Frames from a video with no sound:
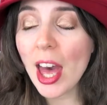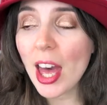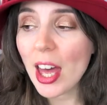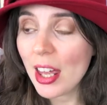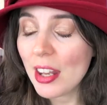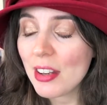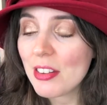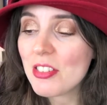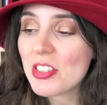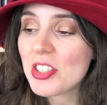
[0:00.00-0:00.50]

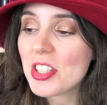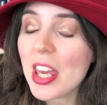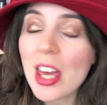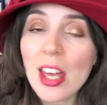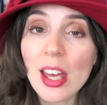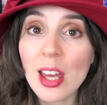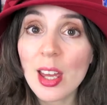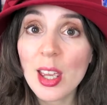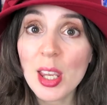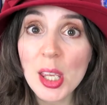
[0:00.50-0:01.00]
And
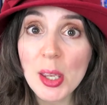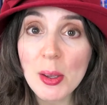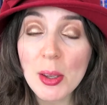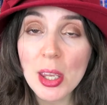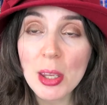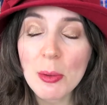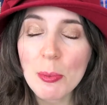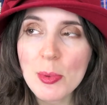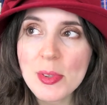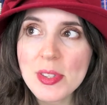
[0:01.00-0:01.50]
yeah,
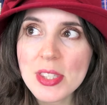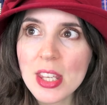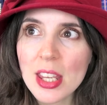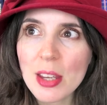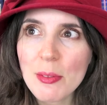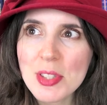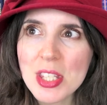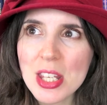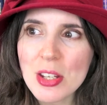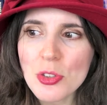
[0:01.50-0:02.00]
it was
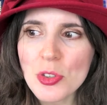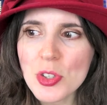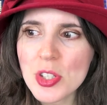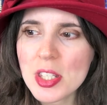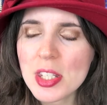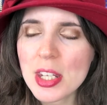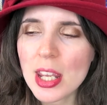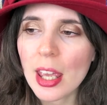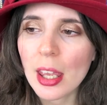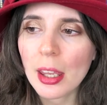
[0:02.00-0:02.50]

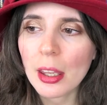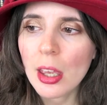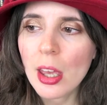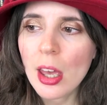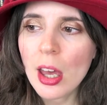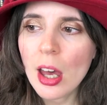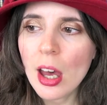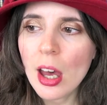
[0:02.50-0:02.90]
interesting.